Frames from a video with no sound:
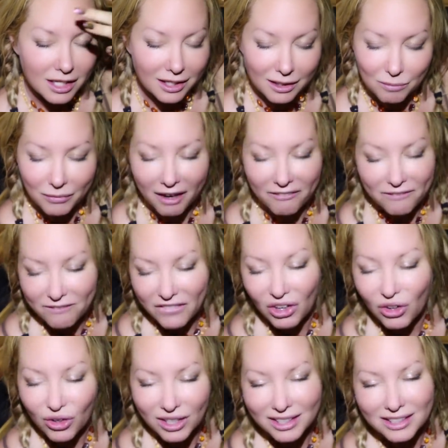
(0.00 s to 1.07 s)
keep my
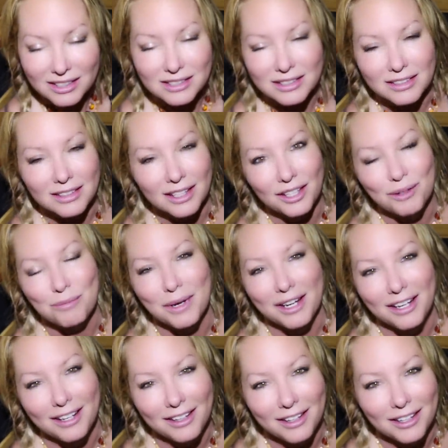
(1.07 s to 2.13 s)
focus and keep
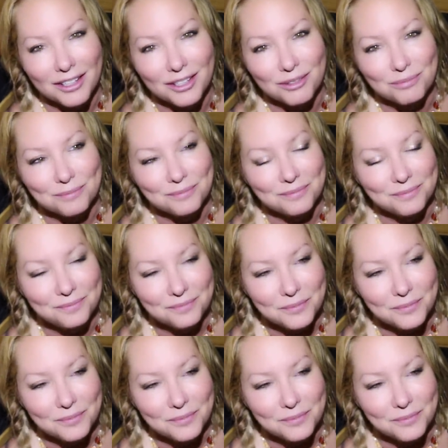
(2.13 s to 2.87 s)
my um,